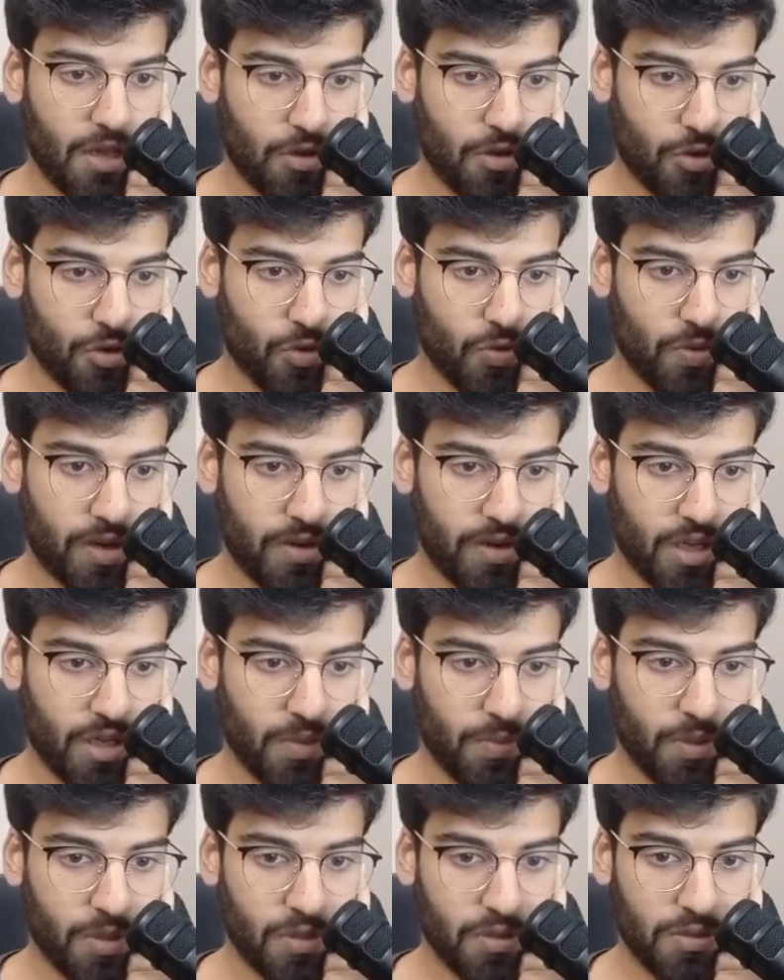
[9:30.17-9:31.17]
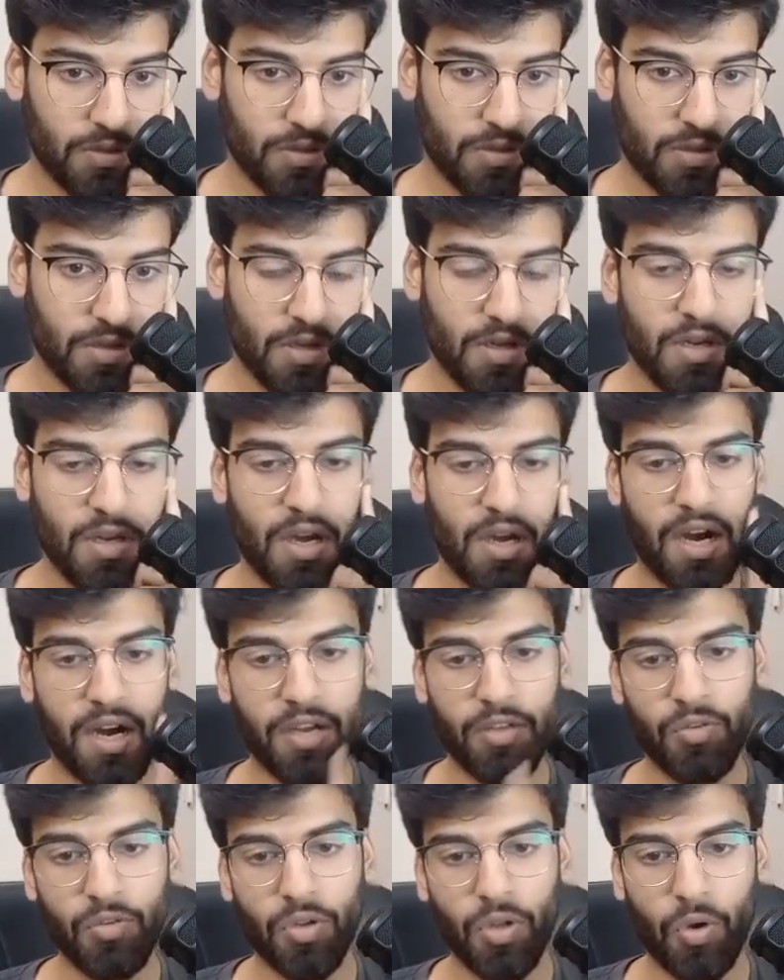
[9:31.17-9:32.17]
two variables are,
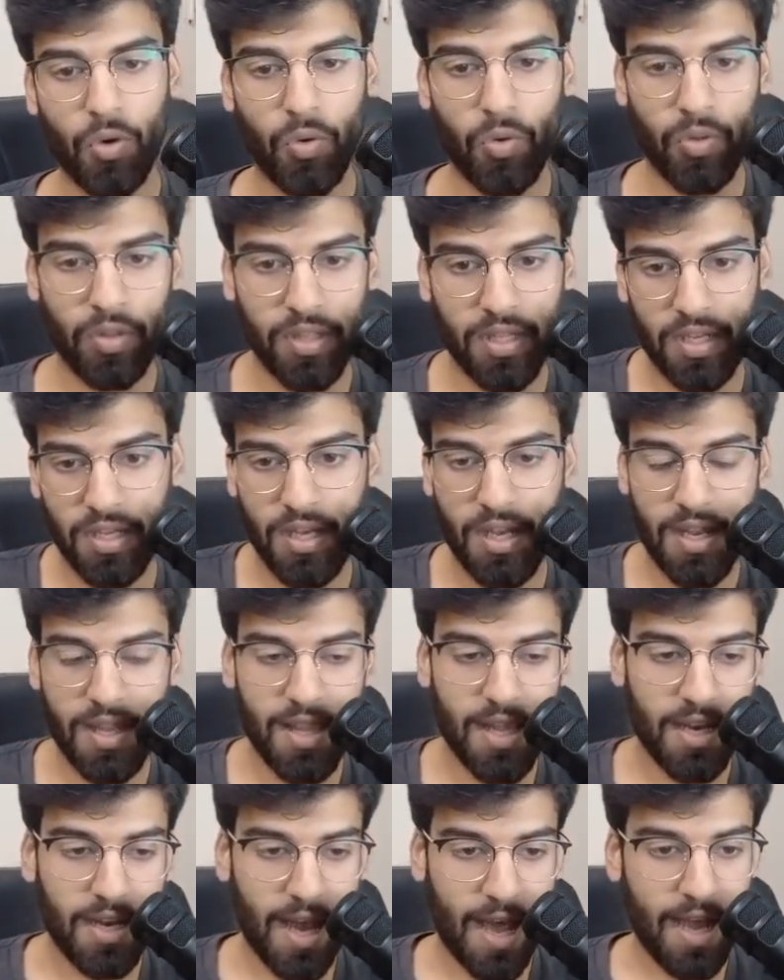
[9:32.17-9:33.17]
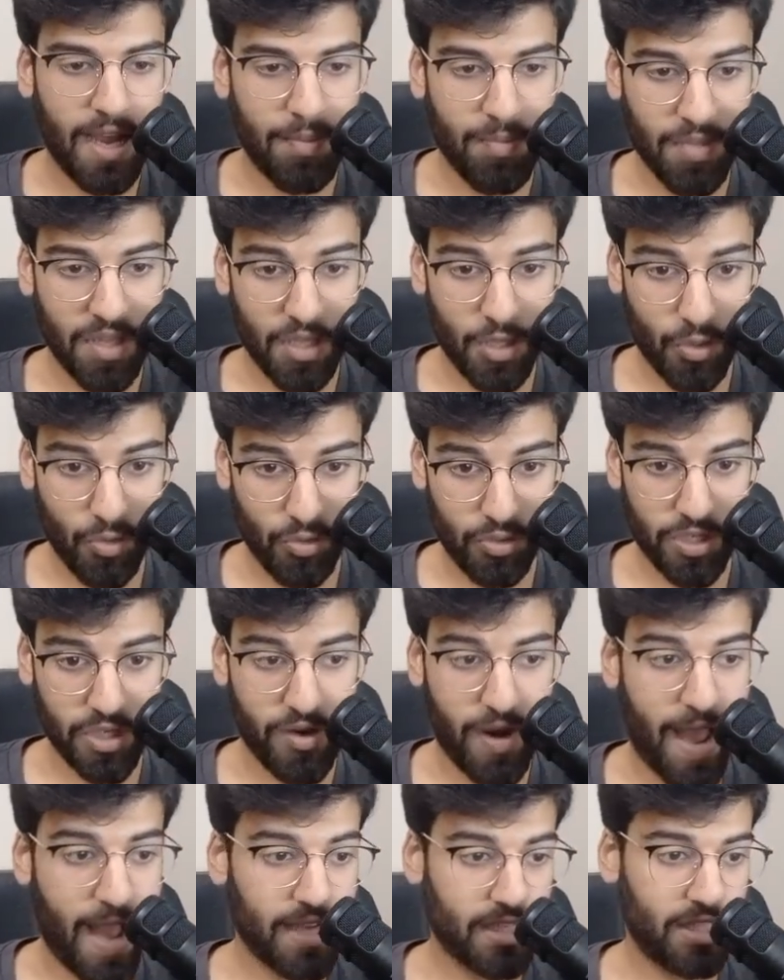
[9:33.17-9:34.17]
the time the user
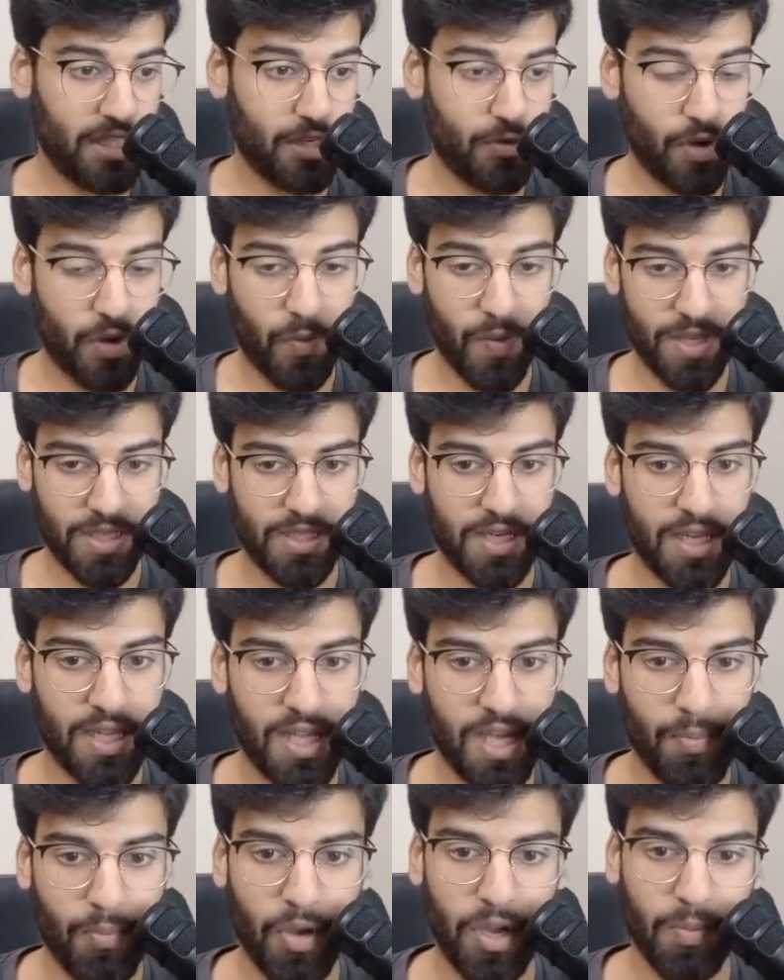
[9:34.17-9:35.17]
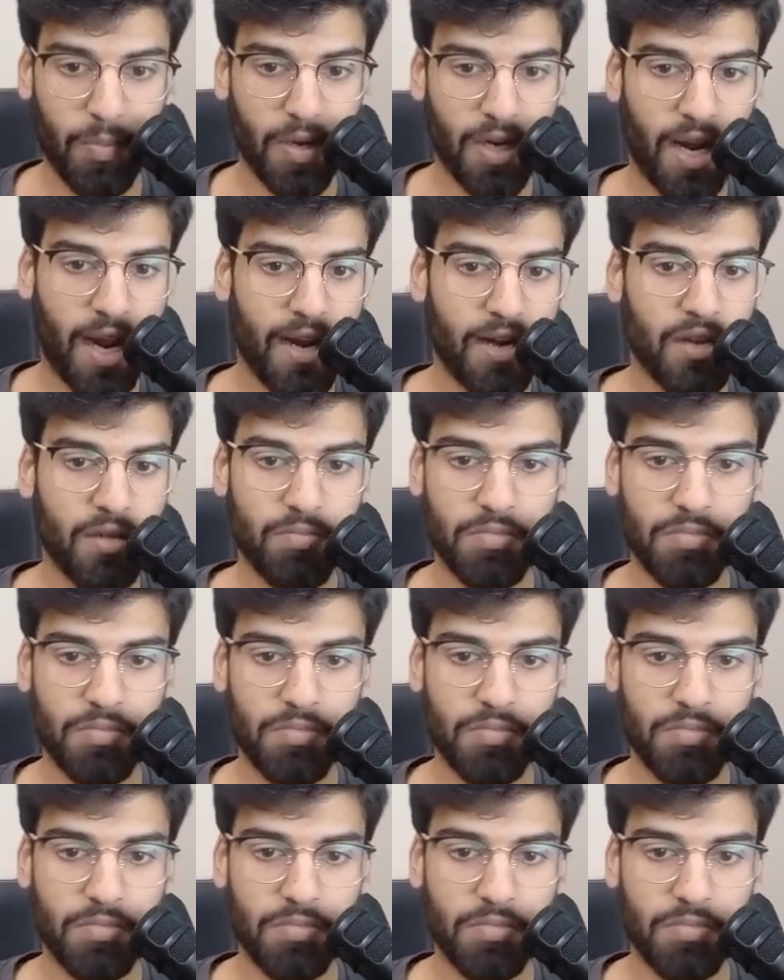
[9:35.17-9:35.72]
actually requested the appointment at.